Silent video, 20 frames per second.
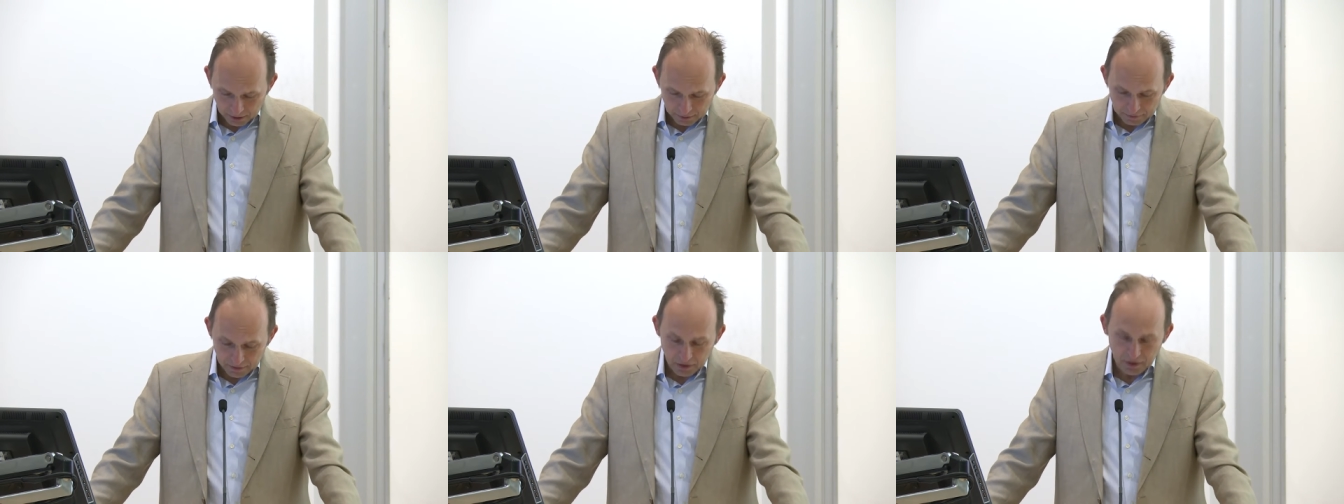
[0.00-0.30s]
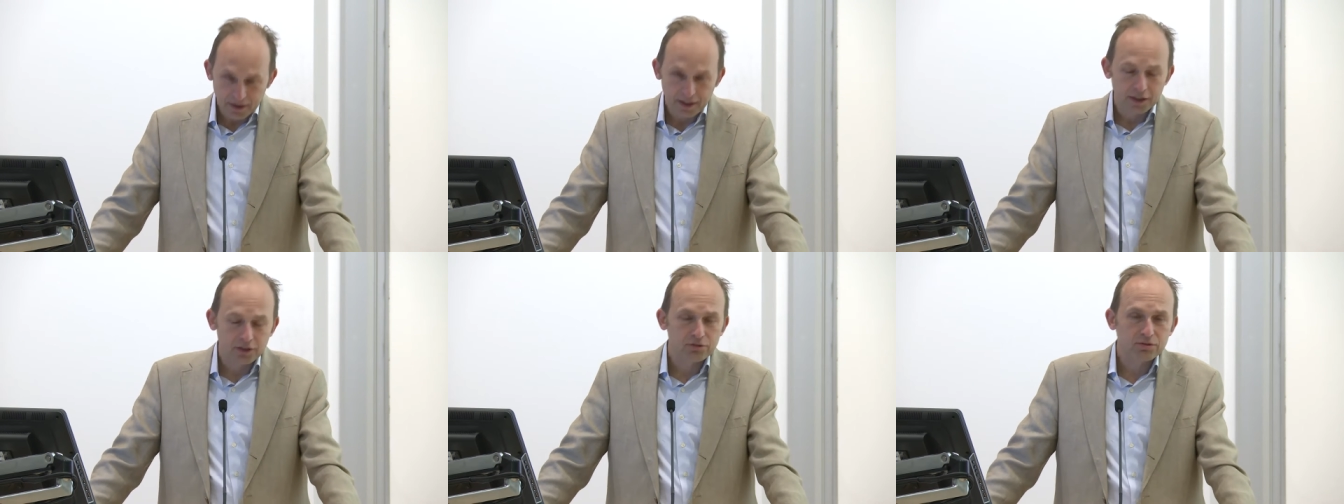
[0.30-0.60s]

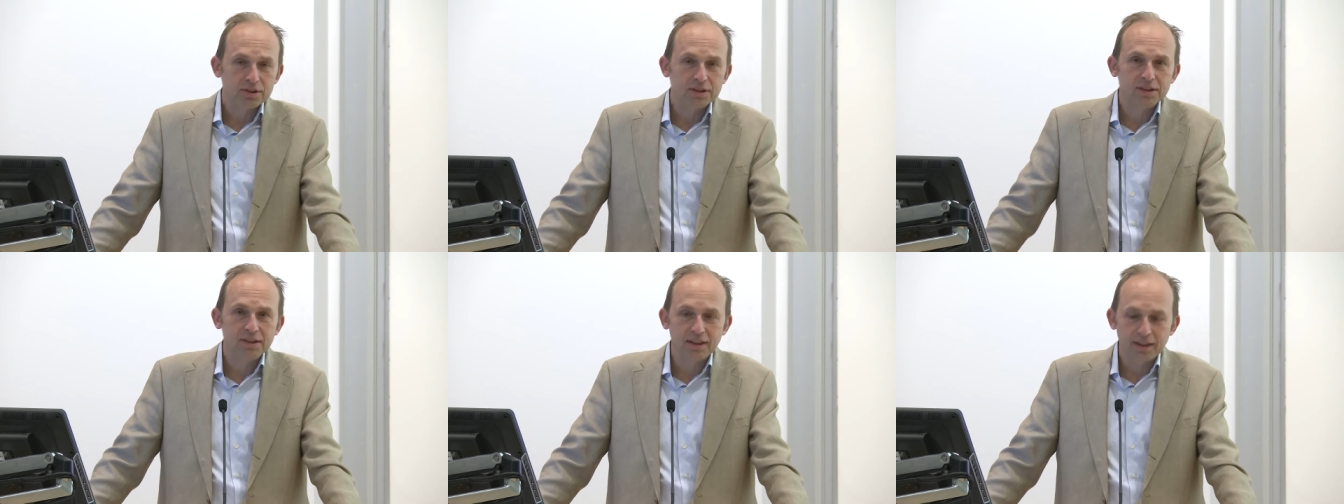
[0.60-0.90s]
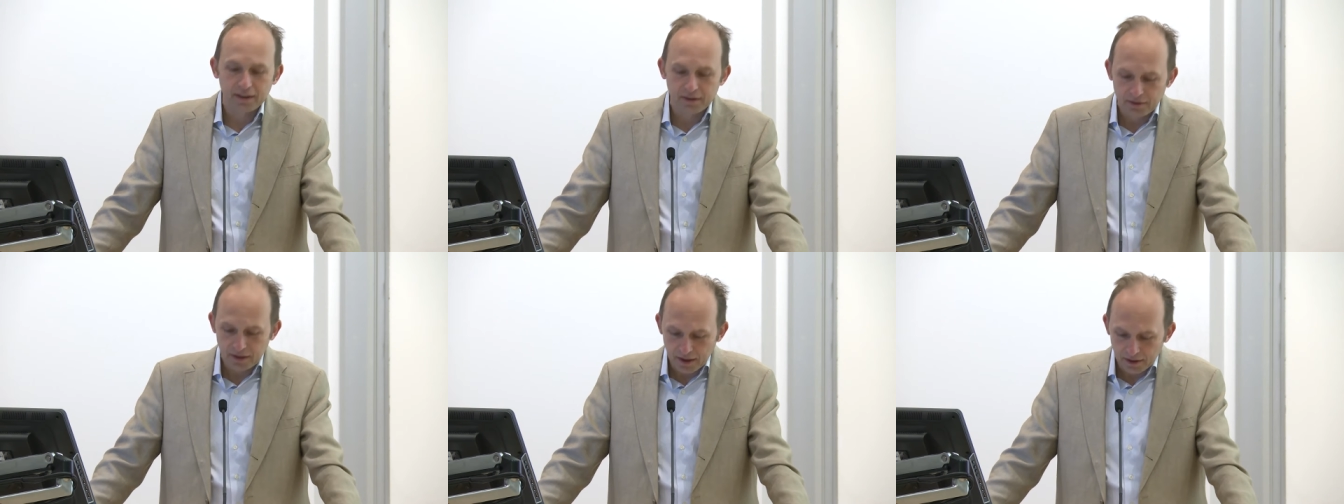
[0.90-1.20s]
Very interesting
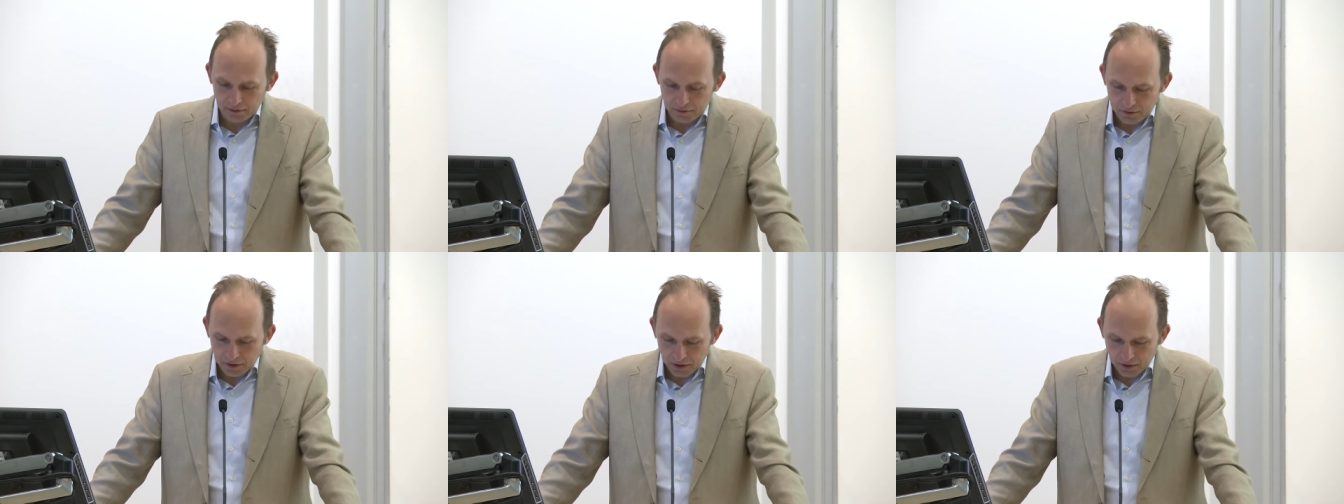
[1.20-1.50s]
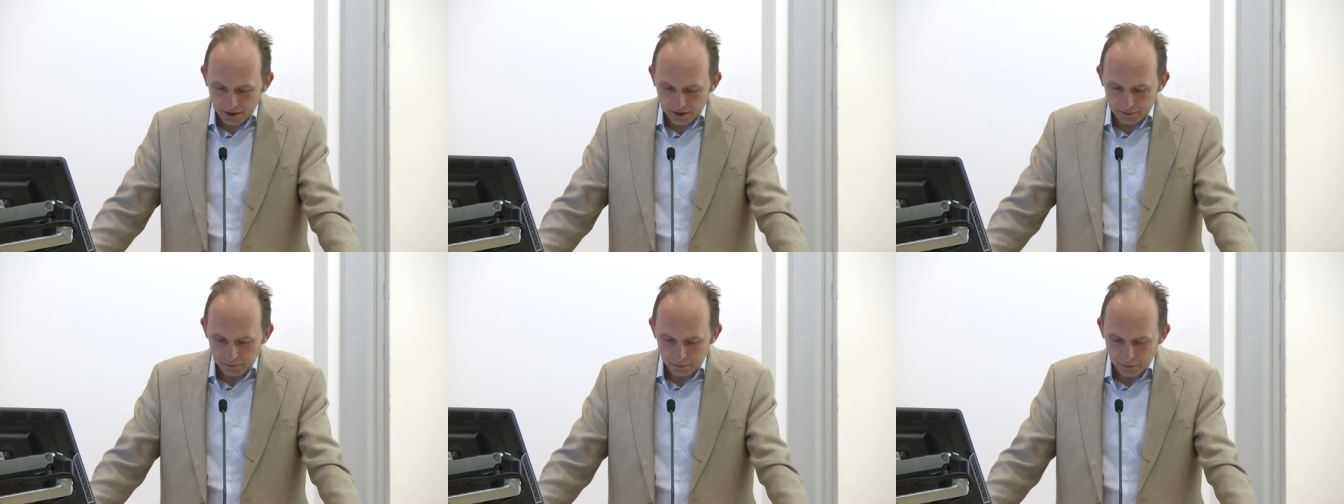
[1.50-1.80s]
and
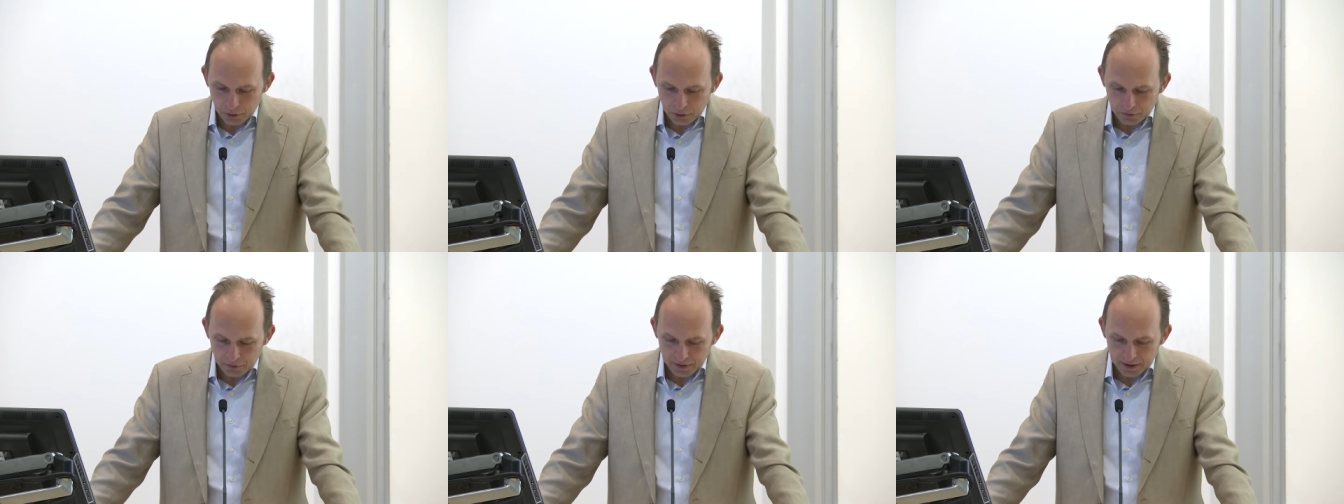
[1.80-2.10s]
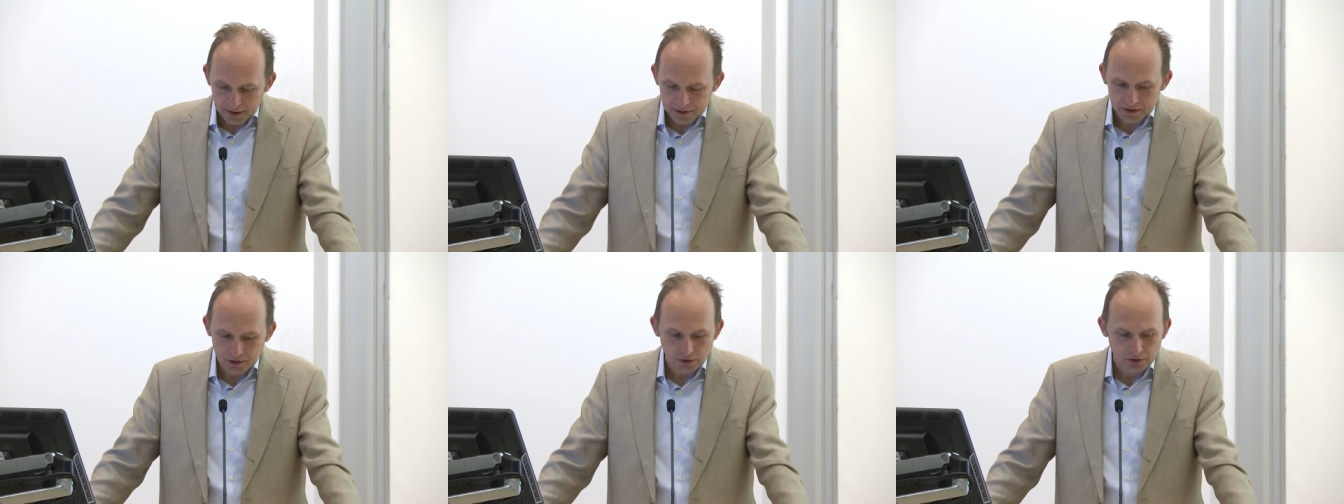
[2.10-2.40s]
very
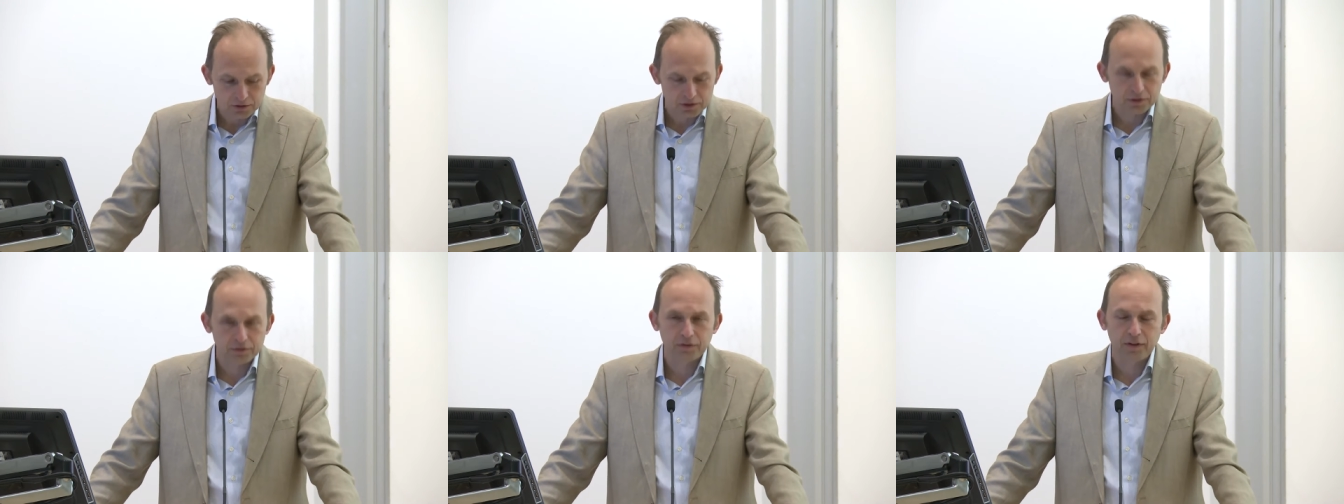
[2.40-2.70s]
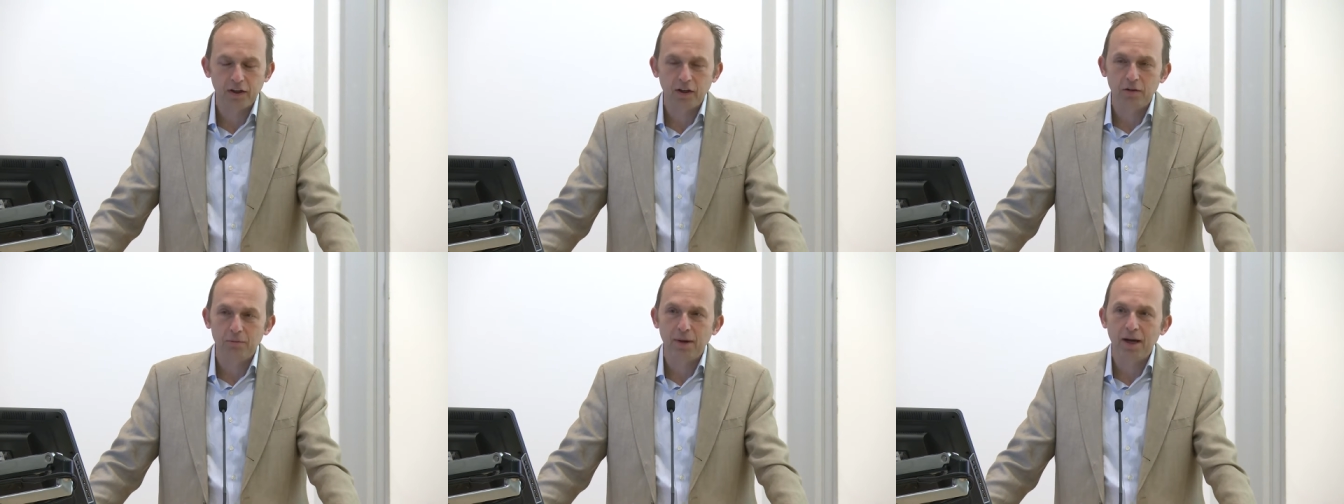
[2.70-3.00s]
moving, so there's a
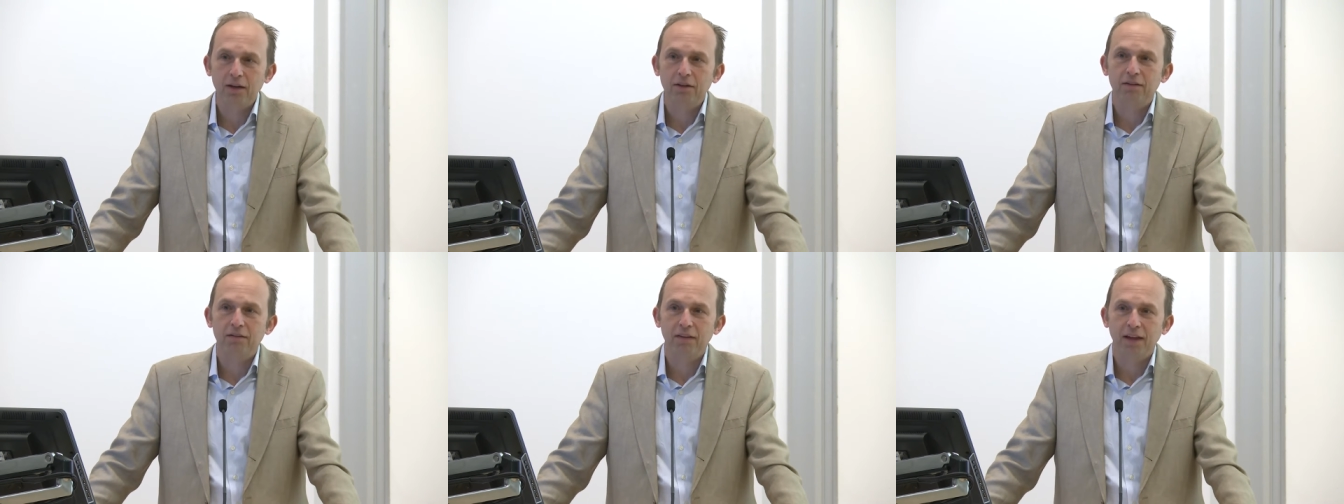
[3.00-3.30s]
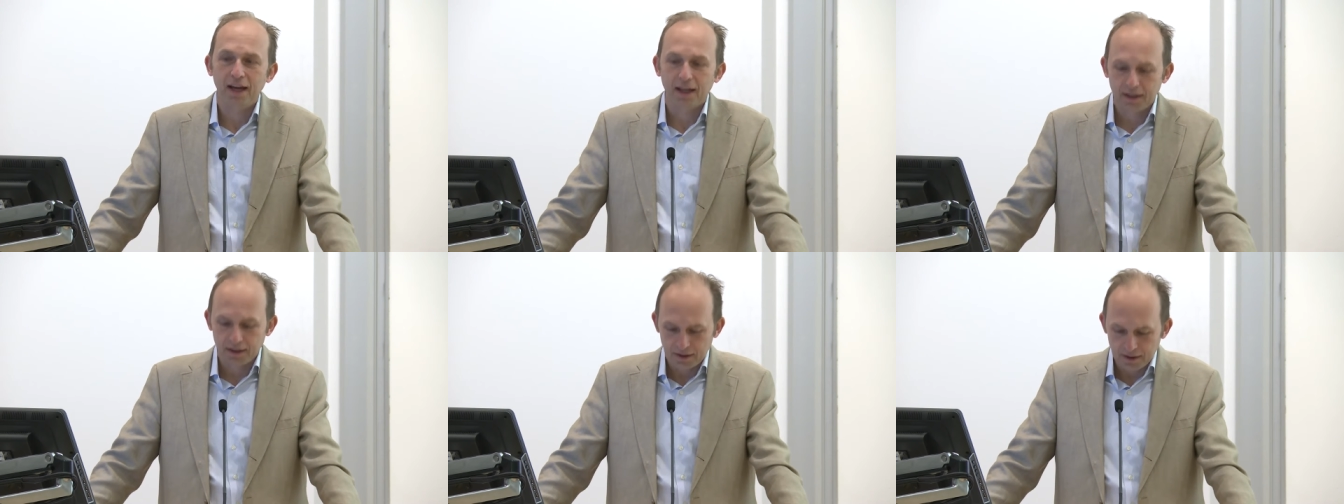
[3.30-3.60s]
fair amount of
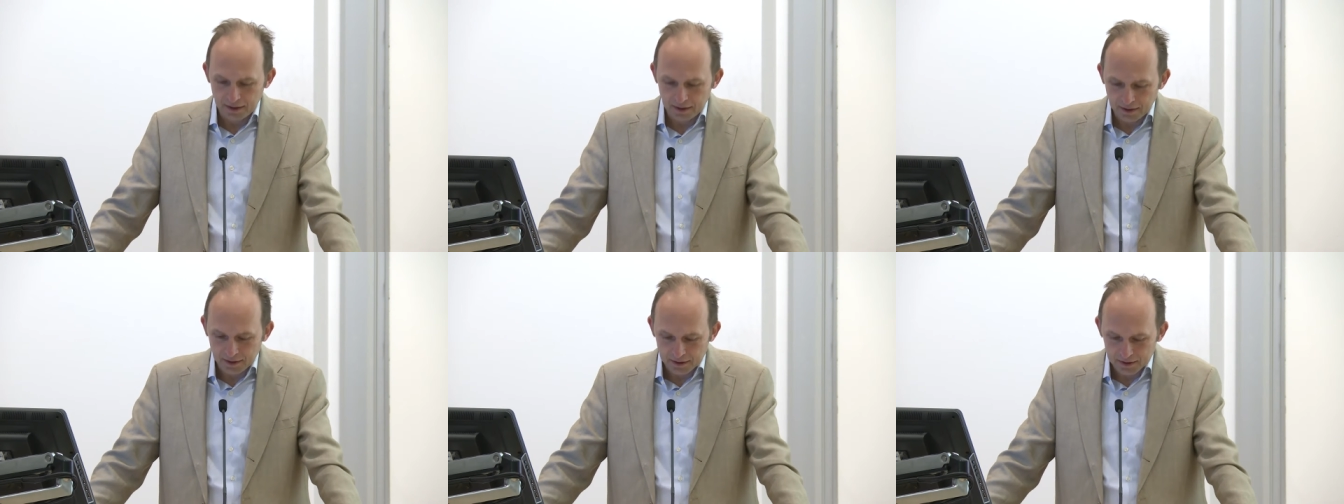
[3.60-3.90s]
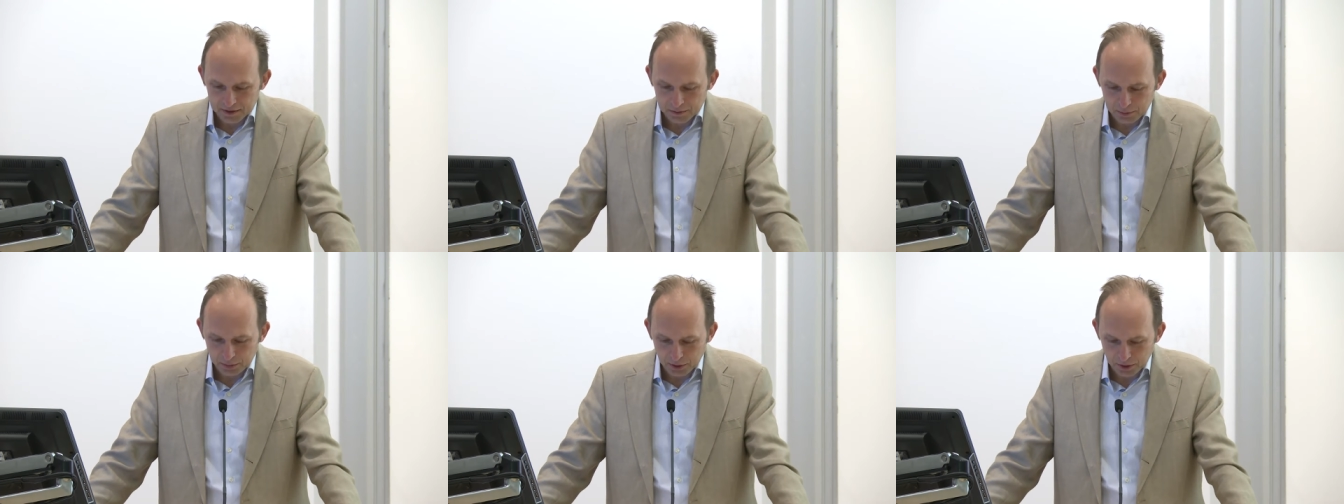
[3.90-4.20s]
that in
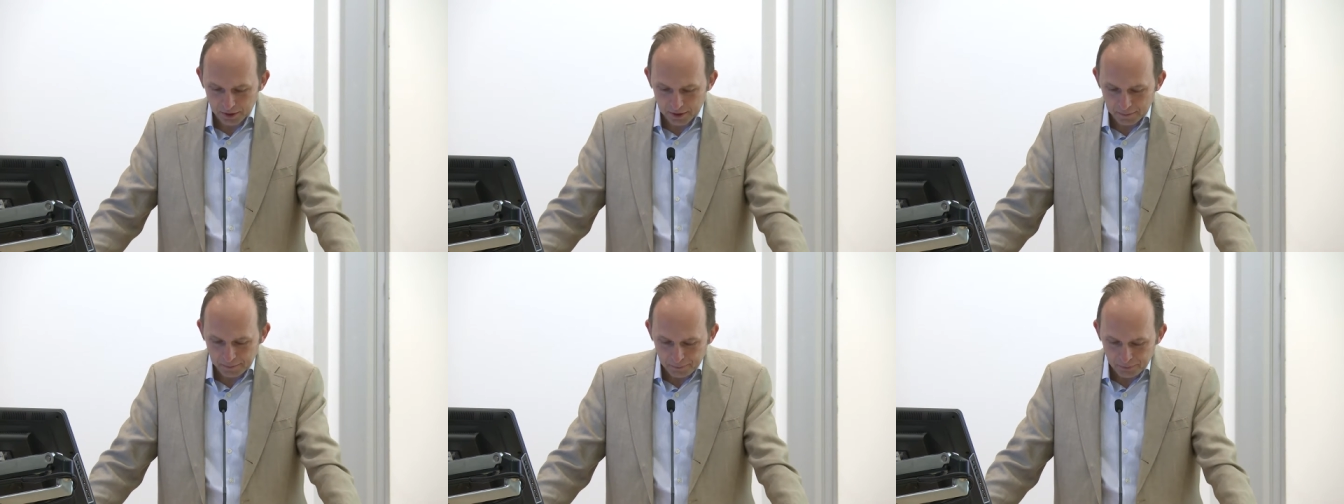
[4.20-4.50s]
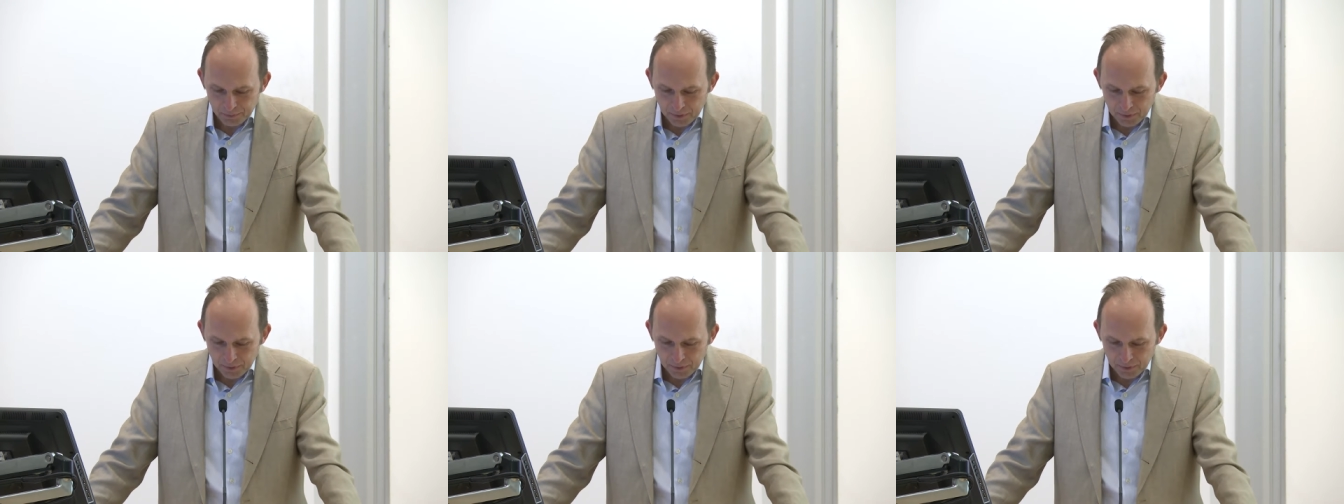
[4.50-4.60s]
this book.